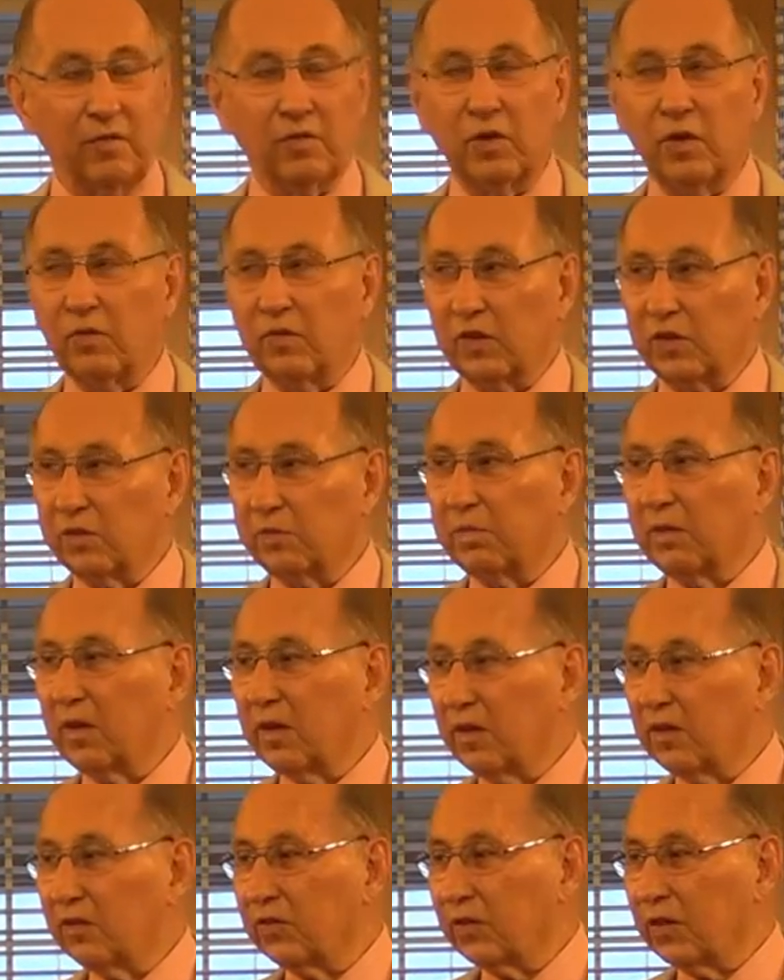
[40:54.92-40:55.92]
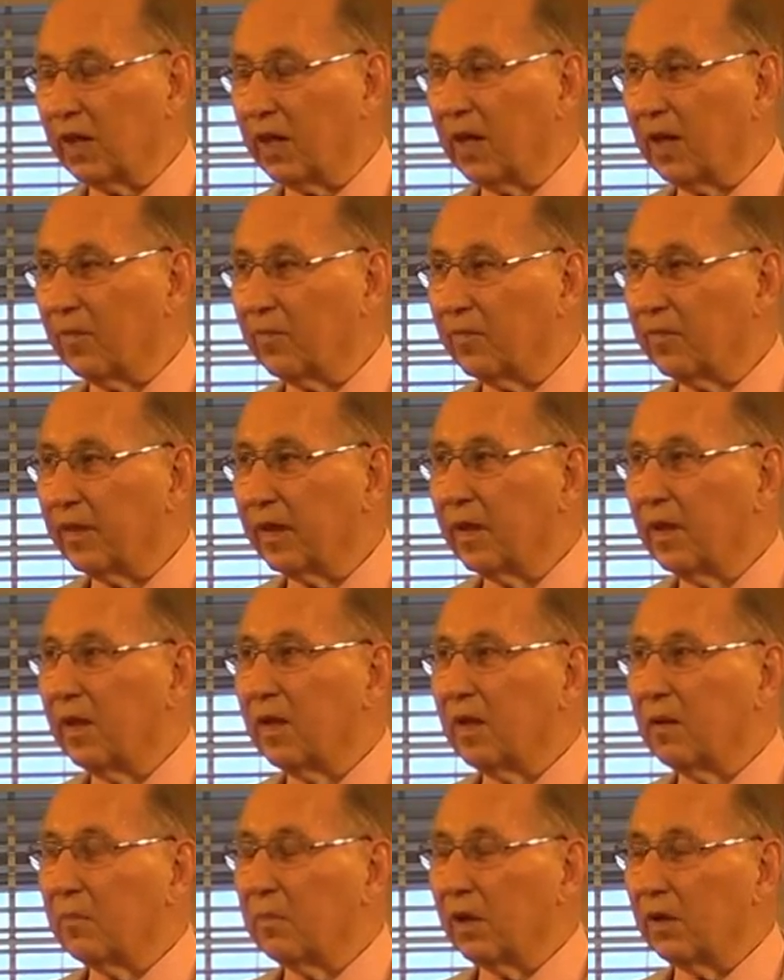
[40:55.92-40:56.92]
of you have experienced that.
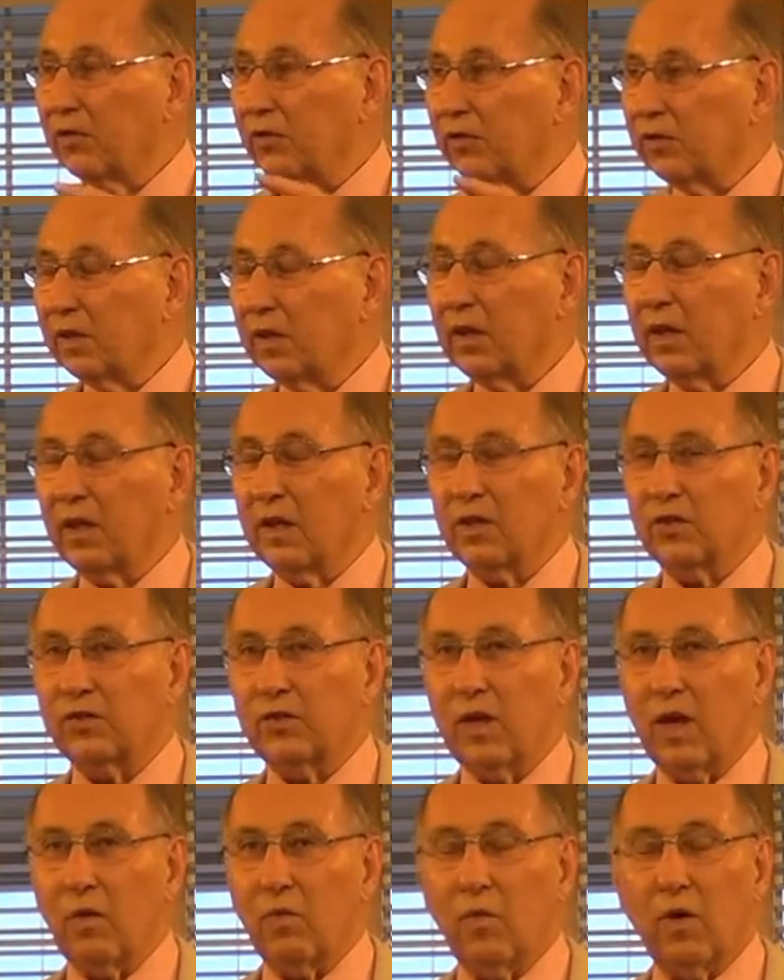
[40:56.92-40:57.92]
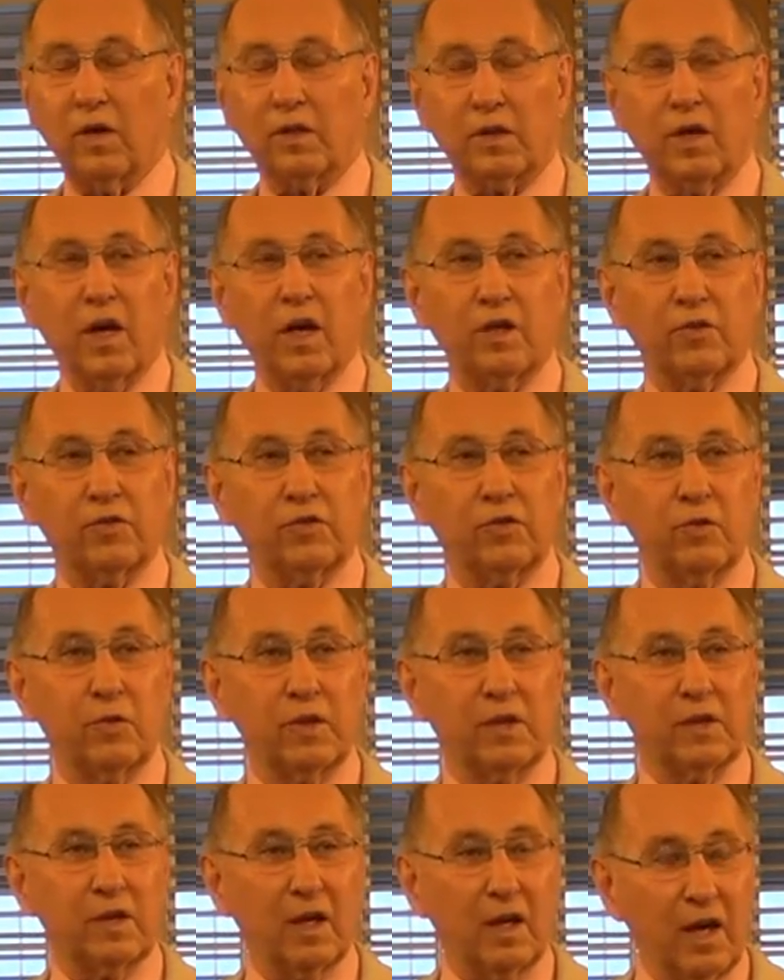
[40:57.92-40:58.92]
But still, it's not what God's
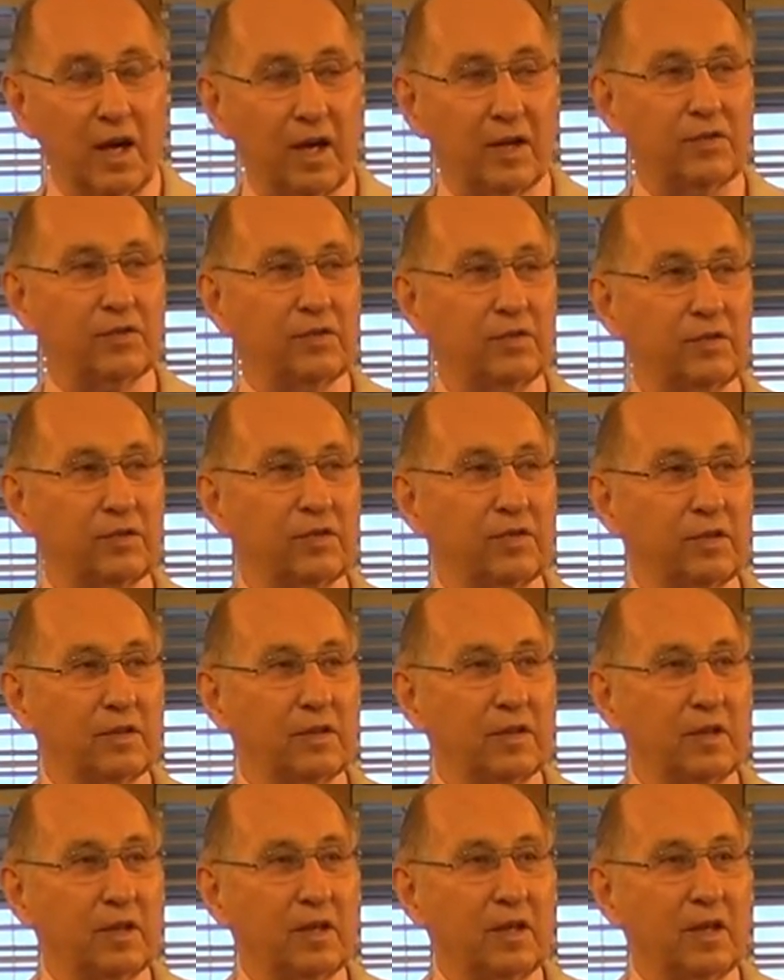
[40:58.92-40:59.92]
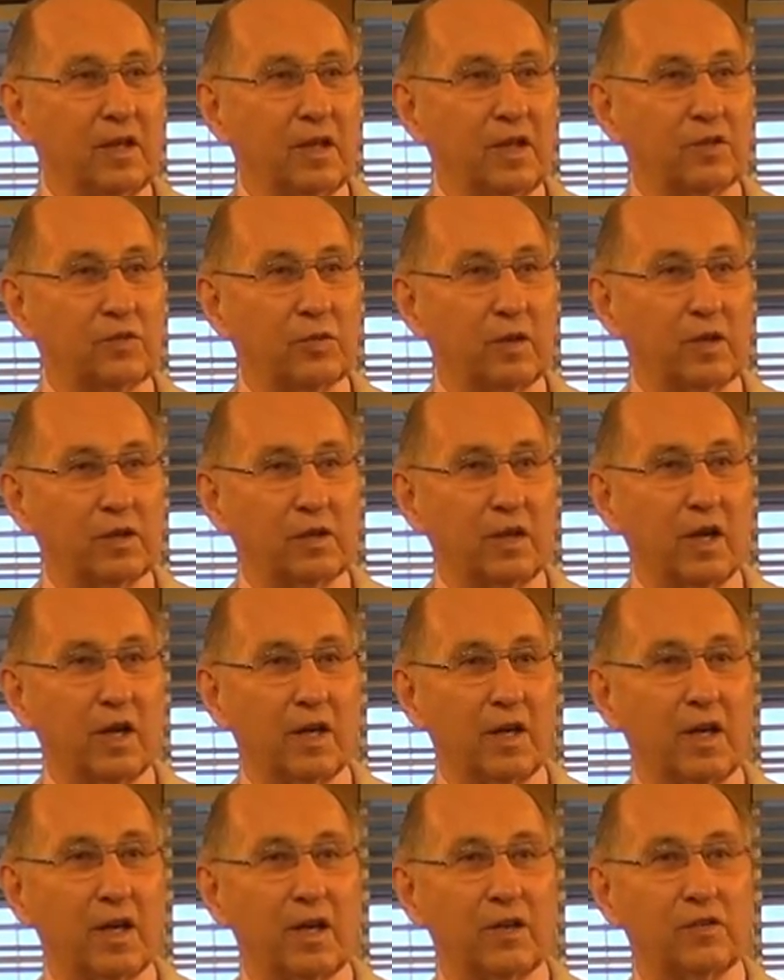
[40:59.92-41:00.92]
doing to us. It's what
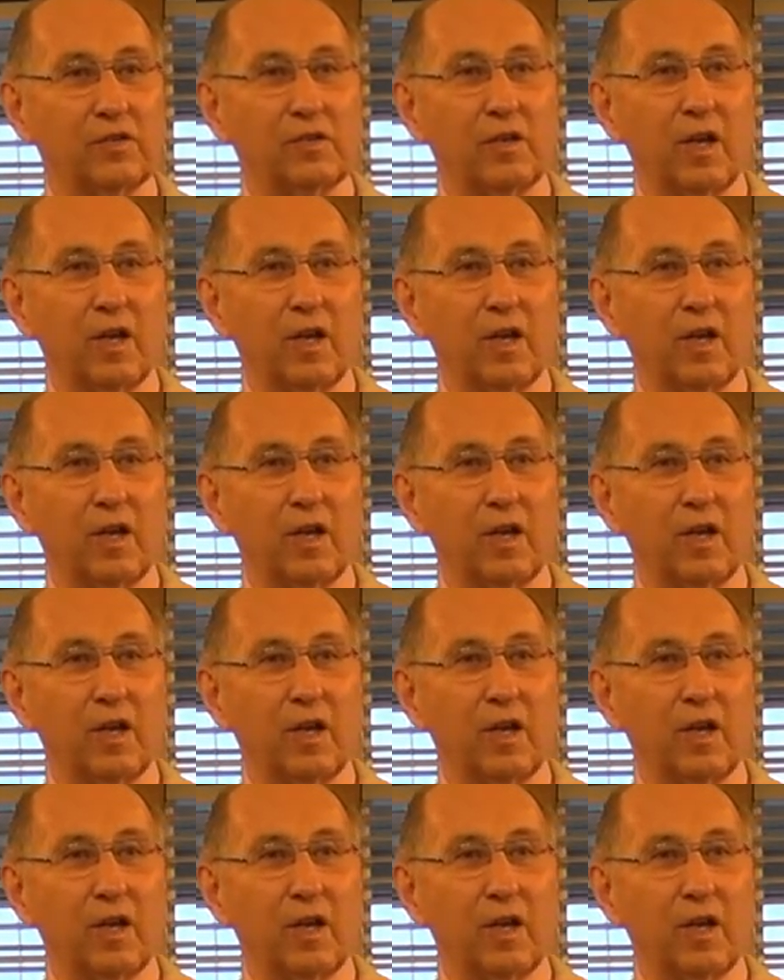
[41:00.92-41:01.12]
God has